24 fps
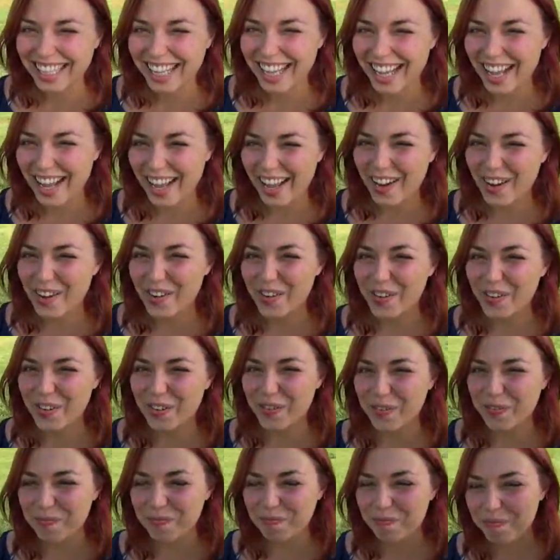Oh.
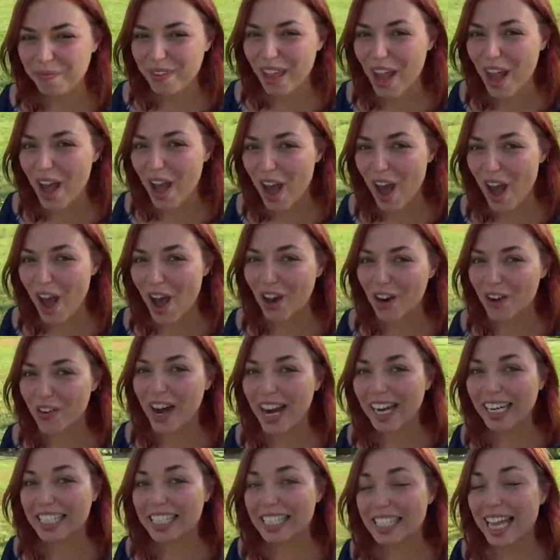
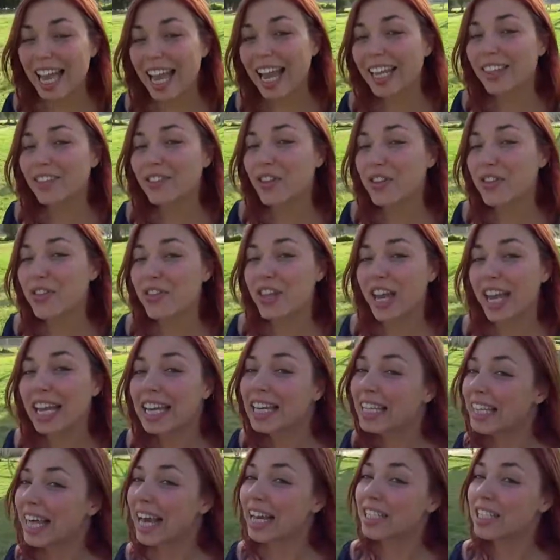Alright, and the
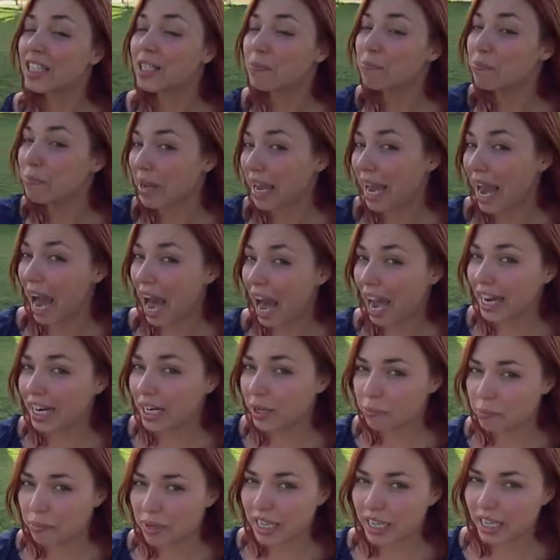thing that's
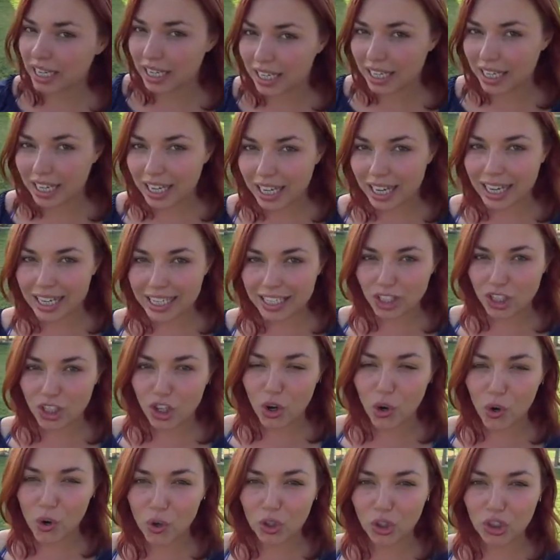behind me is
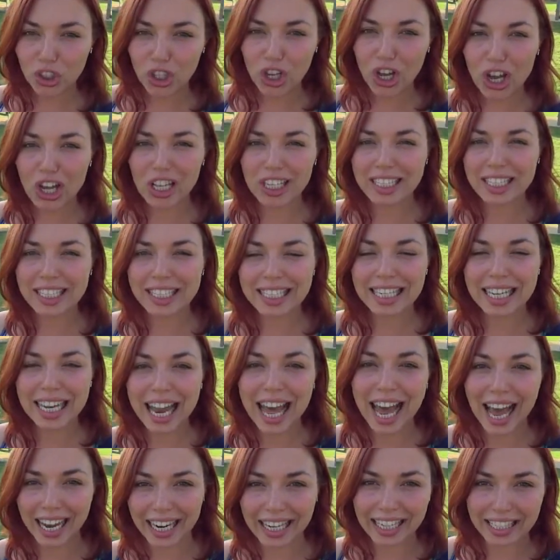called a
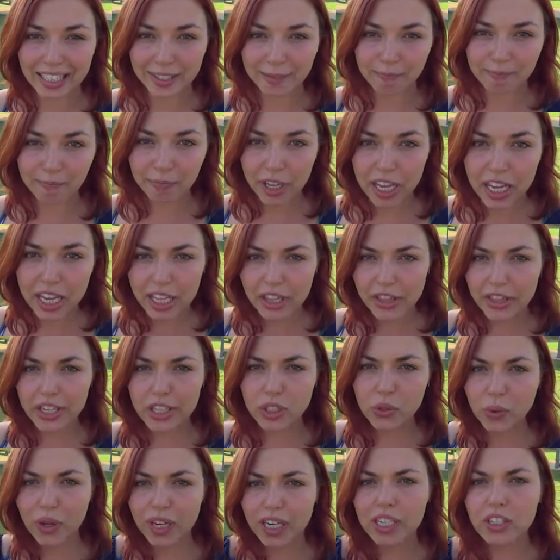slide. This
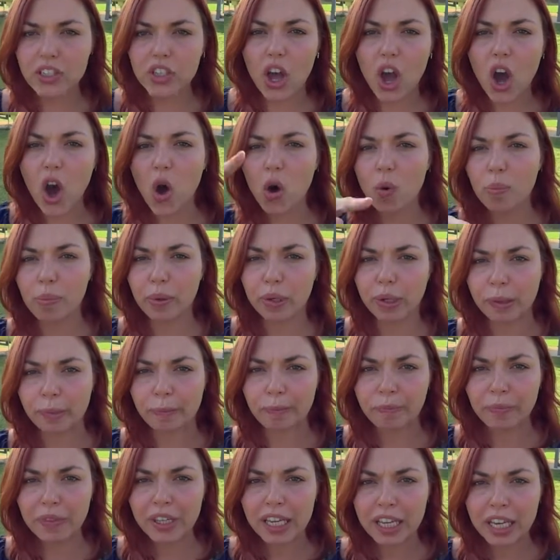one is open.
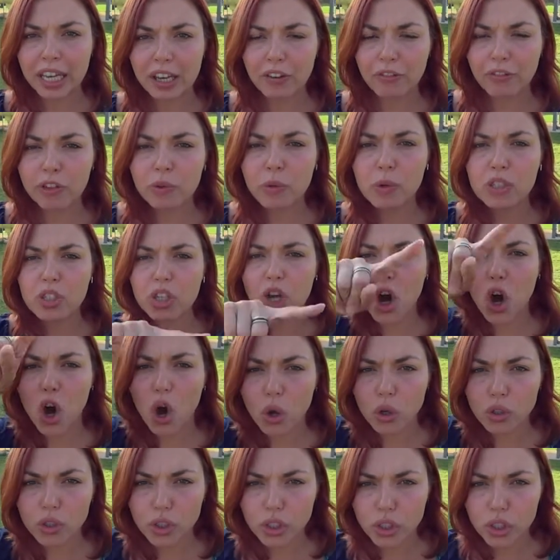If it was a
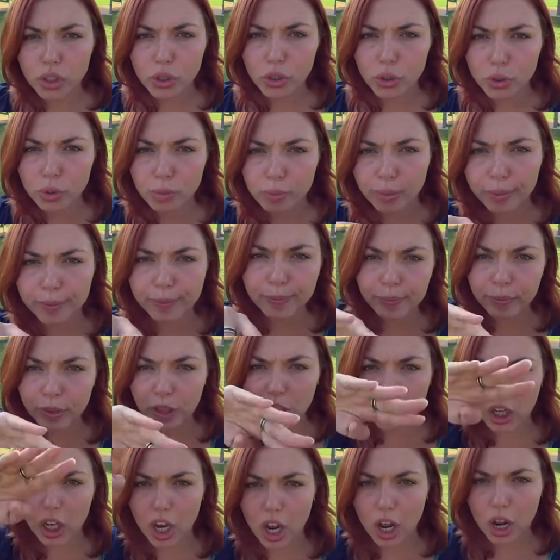whole tube
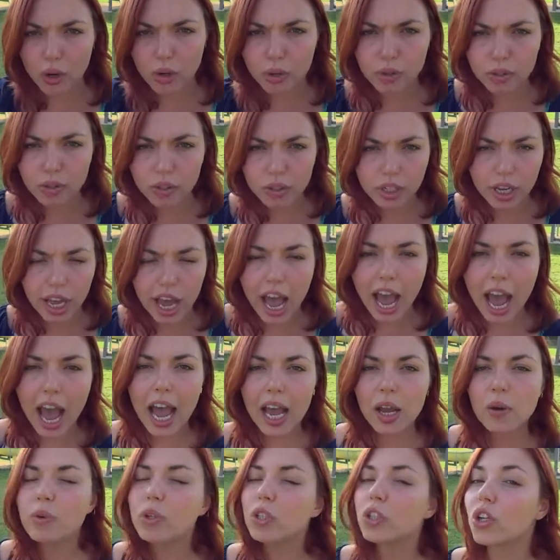closed,
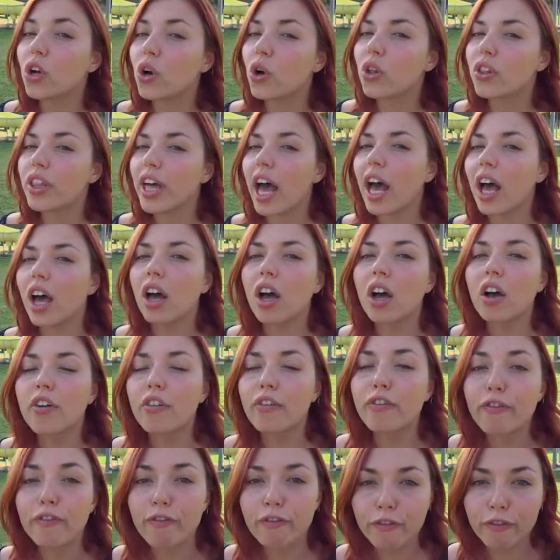I would call that a
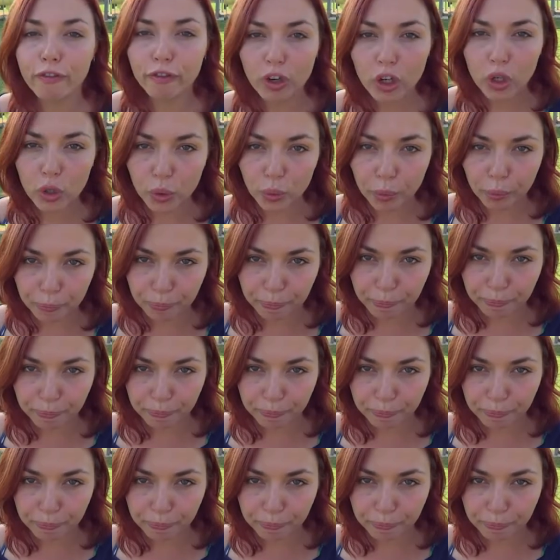flume.